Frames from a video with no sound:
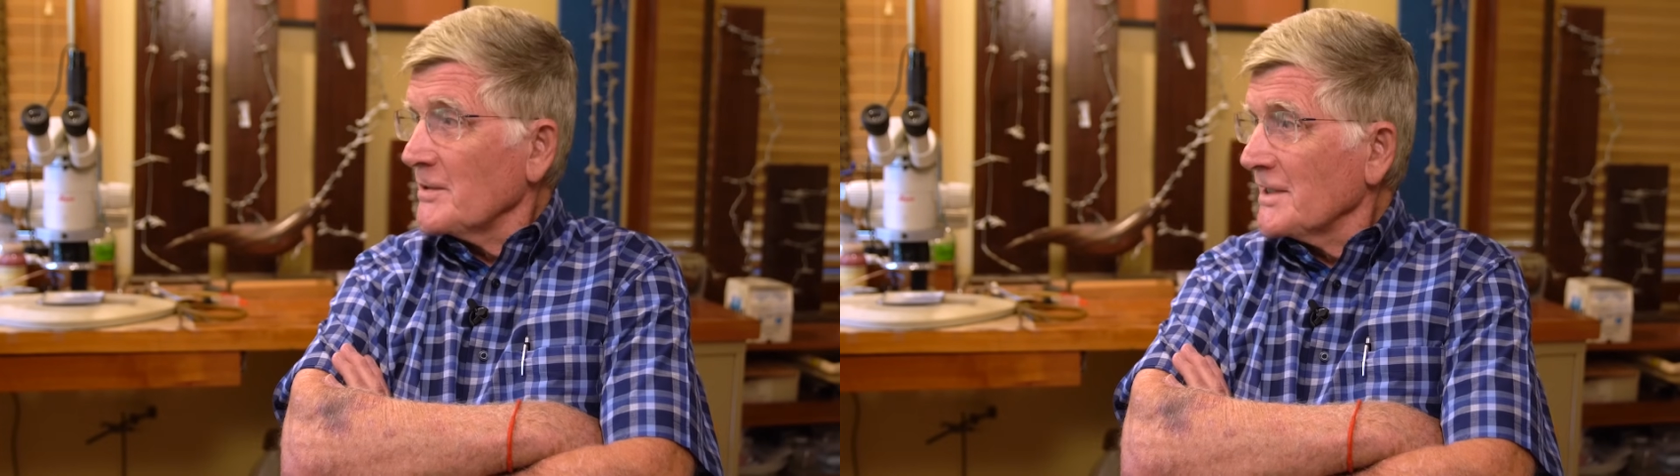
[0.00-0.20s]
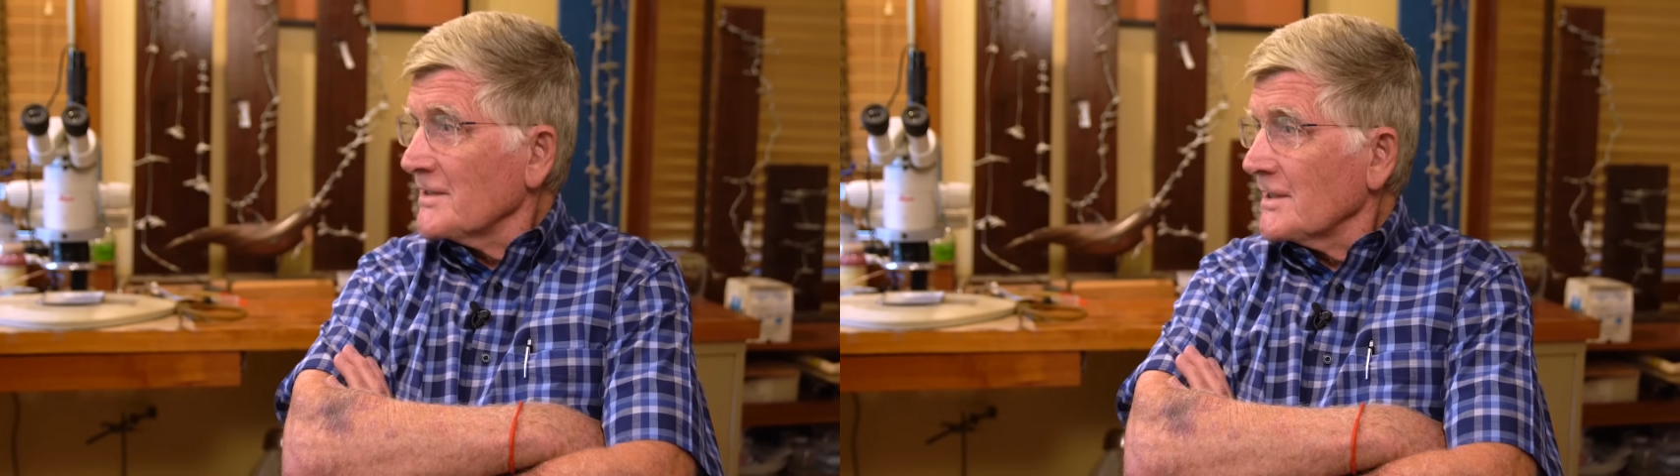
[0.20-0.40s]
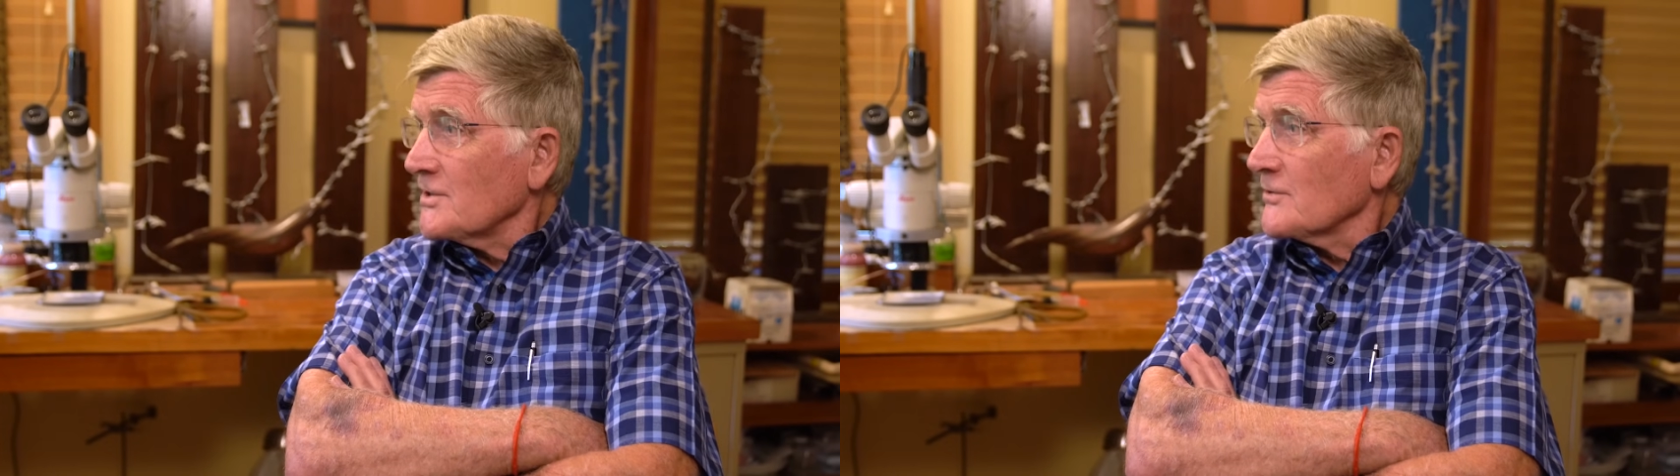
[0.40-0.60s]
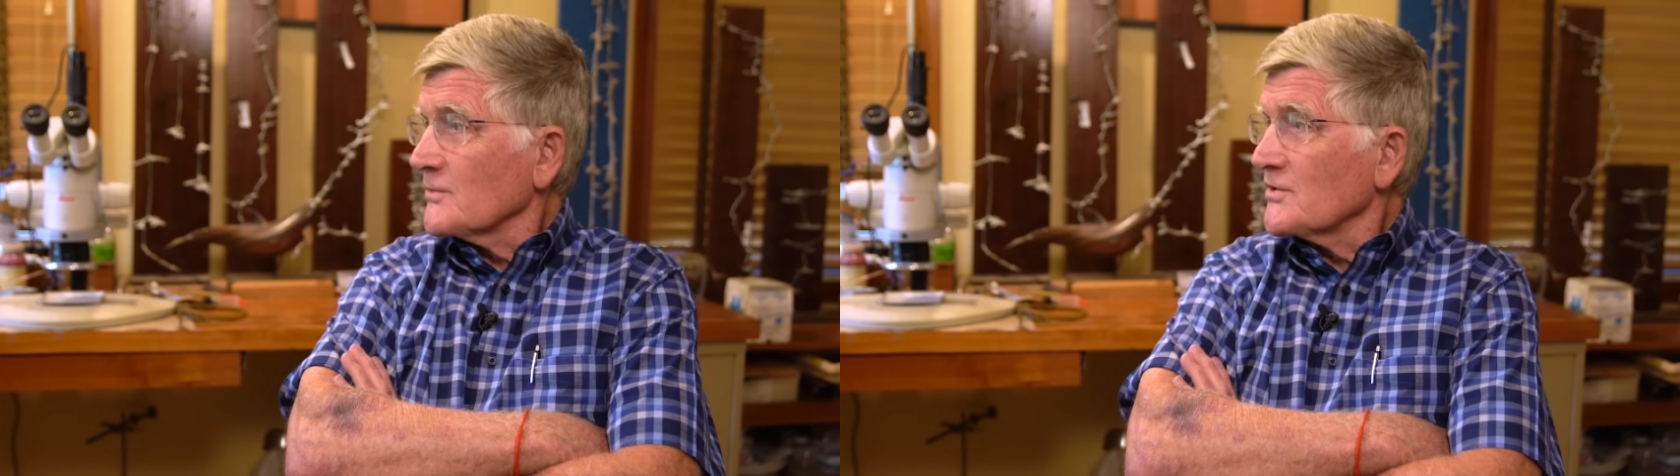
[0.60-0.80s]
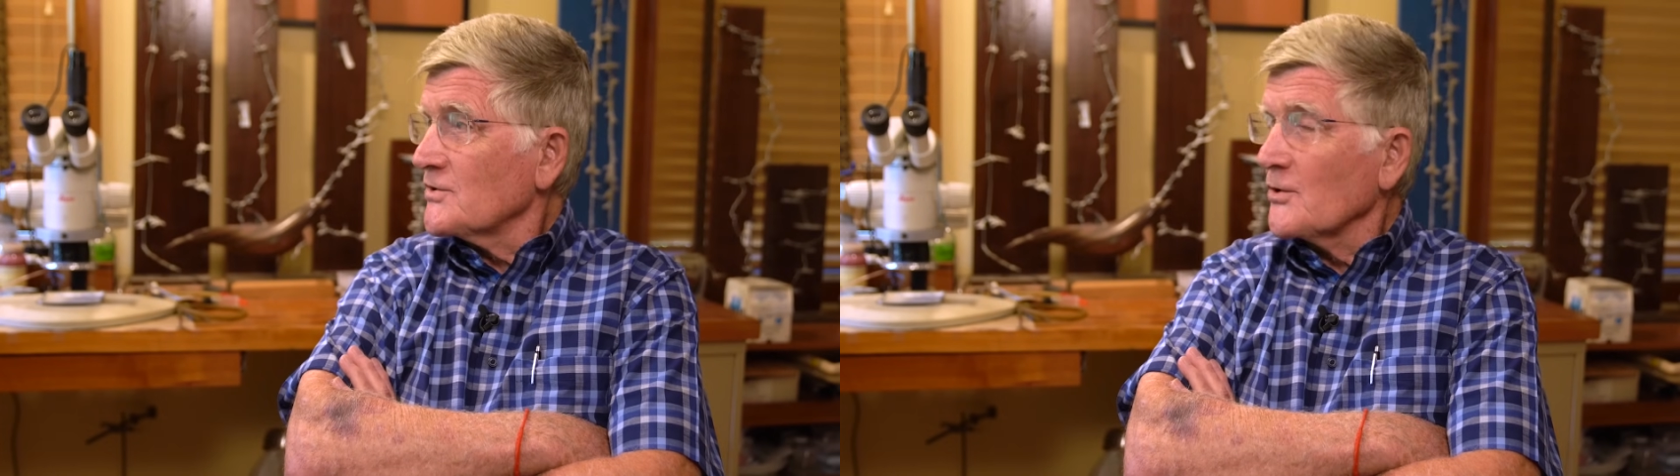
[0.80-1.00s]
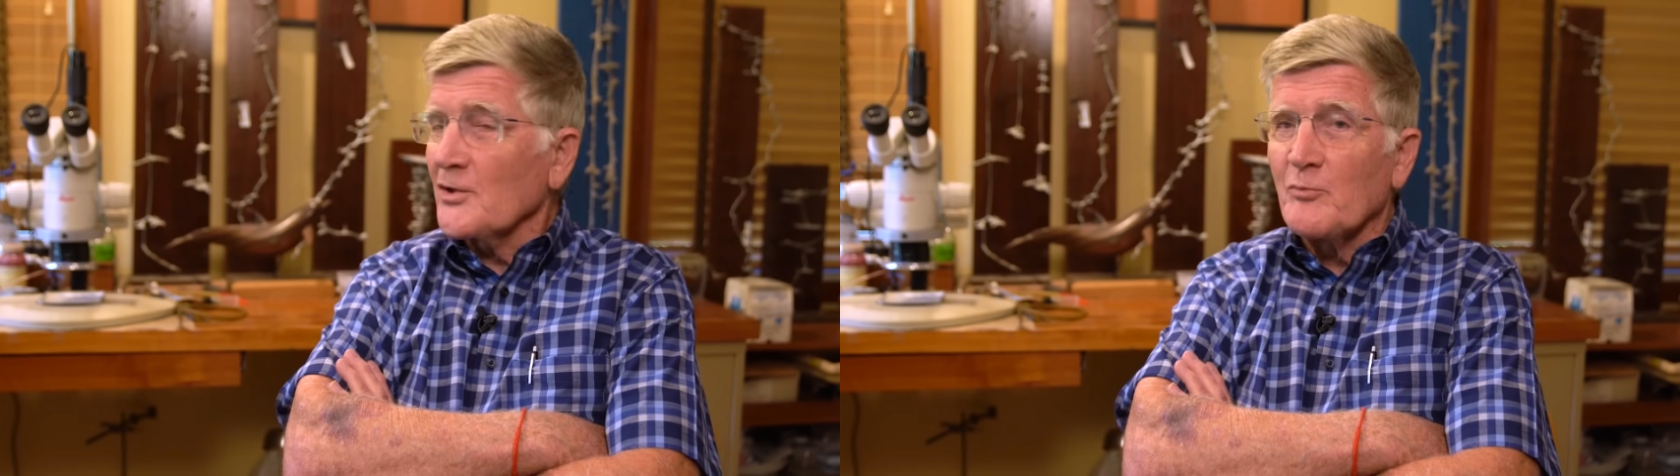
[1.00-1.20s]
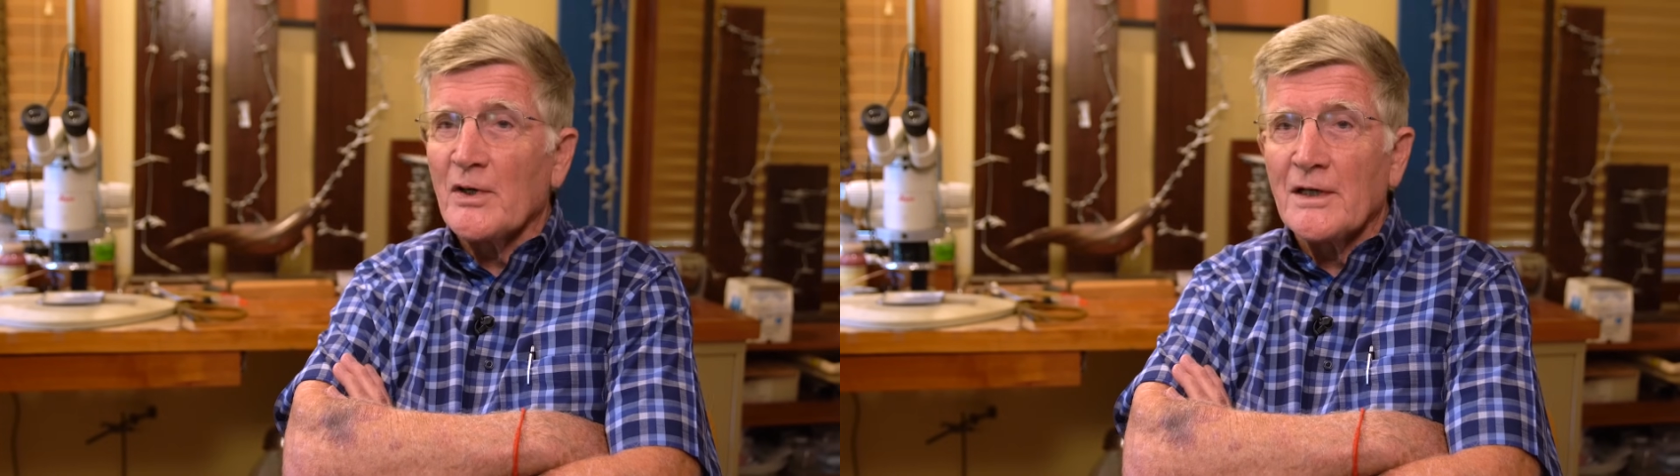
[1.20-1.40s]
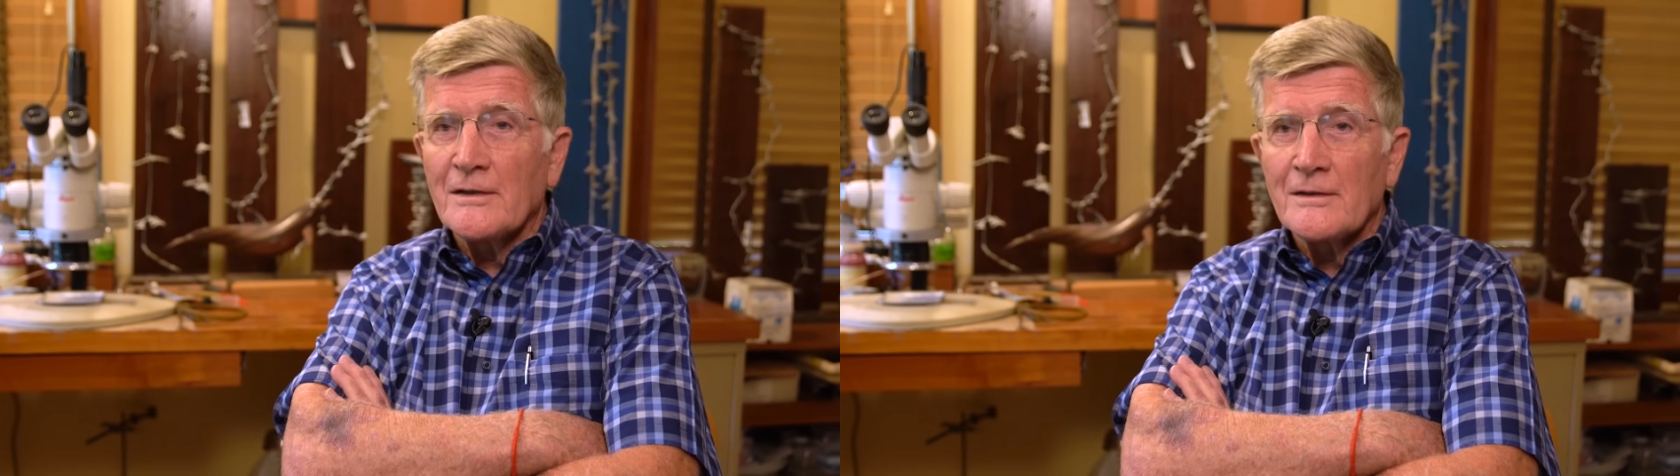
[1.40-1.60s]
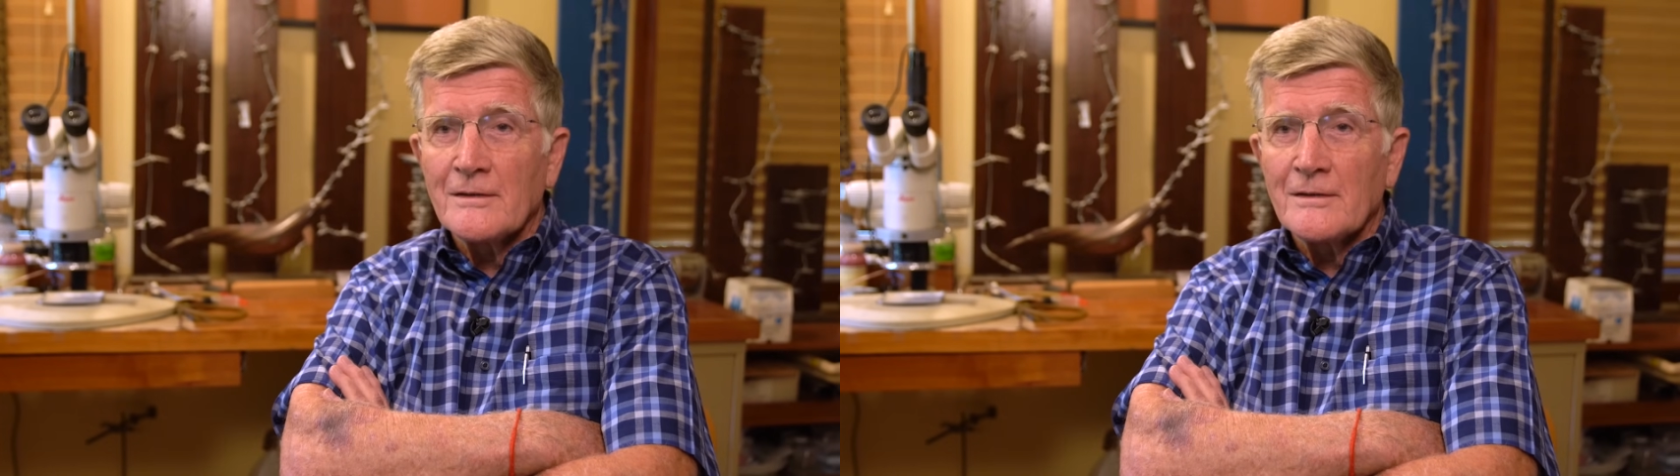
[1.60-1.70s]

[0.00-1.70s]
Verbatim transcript: my attention was jerked by